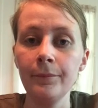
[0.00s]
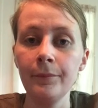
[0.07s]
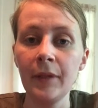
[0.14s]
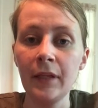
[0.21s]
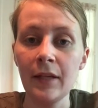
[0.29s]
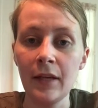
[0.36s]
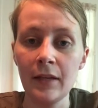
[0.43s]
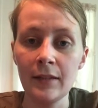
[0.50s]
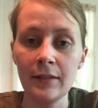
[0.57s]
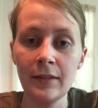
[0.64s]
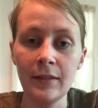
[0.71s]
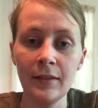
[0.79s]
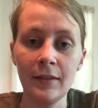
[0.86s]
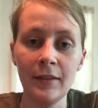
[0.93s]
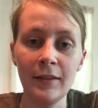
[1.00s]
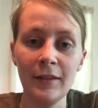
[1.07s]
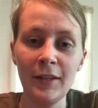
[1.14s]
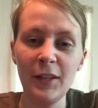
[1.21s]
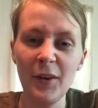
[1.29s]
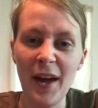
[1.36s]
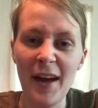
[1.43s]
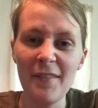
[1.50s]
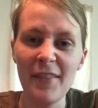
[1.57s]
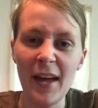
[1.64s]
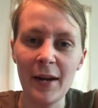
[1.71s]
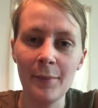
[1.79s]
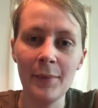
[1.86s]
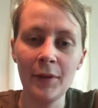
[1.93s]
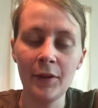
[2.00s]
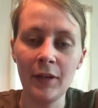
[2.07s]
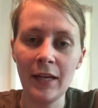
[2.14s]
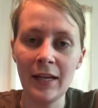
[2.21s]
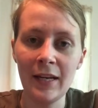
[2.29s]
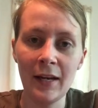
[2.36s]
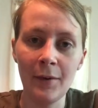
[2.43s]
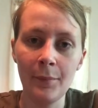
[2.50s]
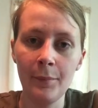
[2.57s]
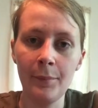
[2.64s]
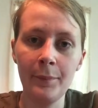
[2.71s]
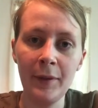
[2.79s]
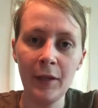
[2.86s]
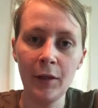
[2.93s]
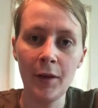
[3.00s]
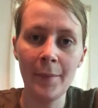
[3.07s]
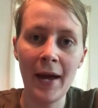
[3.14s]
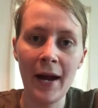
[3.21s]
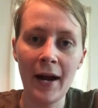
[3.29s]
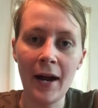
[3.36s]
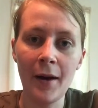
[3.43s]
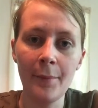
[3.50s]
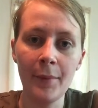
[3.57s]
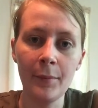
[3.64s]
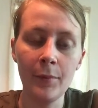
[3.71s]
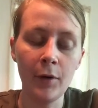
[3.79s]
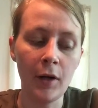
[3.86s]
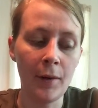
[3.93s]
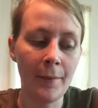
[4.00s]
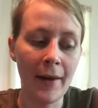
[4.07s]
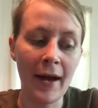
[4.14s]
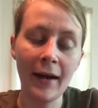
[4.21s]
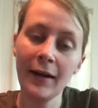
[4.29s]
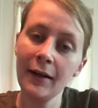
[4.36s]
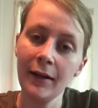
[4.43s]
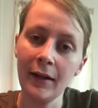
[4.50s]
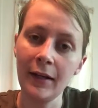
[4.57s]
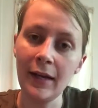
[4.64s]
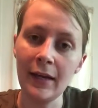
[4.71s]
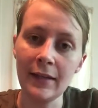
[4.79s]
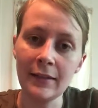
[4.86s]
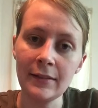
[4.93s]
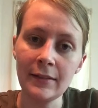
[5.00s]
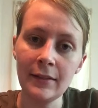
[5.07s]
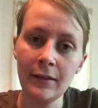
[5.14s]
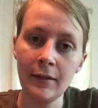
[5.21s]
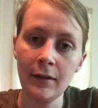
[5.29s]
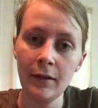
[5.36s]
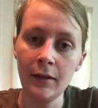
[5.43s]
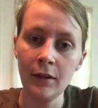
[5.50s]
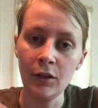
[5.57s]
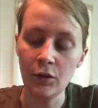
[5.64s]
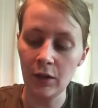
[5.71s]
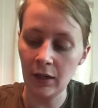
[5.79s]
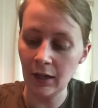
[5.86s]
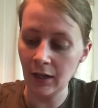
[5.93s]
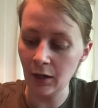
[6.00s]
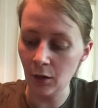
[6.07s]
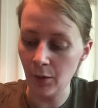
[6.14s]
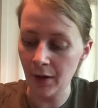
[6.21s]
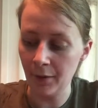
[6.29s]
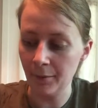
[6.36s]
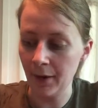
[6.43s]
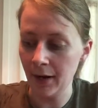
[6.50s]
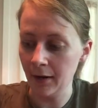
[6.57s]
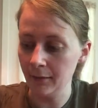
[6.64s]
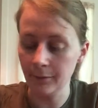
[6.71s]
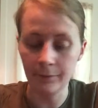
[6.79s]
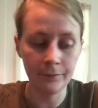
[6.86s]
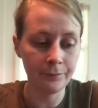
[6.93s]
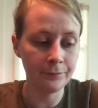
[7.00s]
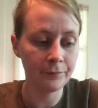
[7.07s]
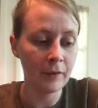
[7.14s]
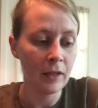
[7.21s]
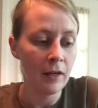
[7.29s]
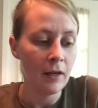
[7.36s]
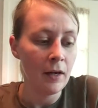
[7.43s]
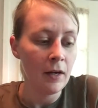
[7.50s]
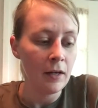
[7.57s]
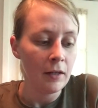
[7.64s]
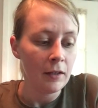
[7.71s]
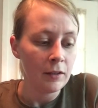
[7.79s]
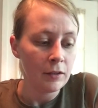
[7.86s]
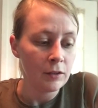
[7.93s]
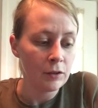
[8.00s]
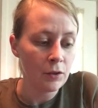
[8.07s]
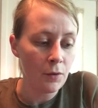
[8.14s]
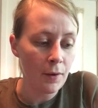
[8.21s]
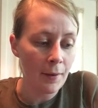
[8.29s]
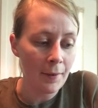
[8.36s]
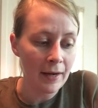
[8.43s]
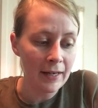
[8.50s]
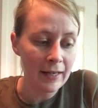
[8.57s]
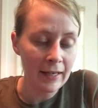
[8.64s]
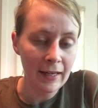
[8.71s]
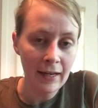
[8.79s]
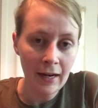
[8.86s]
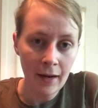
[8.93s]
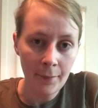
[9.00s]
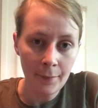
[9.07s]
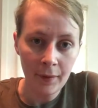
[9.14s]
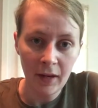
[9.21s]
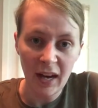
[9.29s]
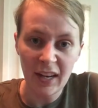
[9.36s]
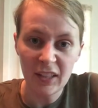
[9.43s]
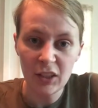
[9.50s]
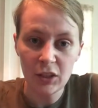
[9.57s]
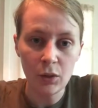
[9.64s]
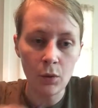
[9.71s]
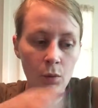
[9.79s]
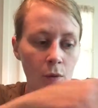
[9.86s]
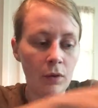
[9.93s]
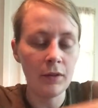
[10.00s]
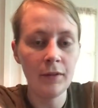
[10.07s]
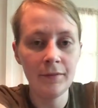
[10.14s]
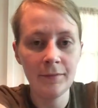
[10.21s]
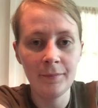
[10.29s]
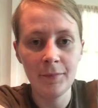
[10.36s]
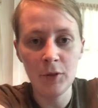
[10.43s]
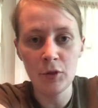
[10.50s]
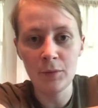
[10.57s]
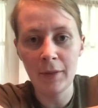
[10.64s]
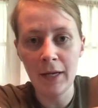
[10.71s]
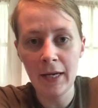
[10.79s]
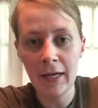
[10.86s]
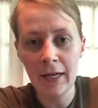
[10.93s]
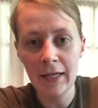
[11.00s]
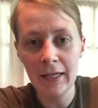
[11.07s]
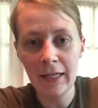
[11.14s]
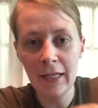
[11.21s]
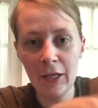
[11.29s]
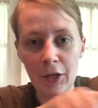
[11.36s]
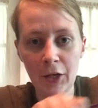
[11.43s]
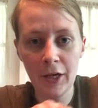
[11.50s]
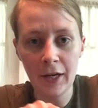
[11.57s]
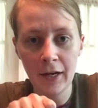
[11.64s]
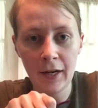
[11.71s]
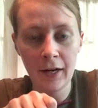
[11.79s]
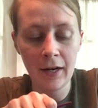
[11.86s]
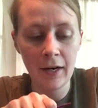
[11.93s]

because you have that ability to peel it back up and put it back in case you didn't get it quite right. So I want to heat it up. I just hold, I'm using my heater here,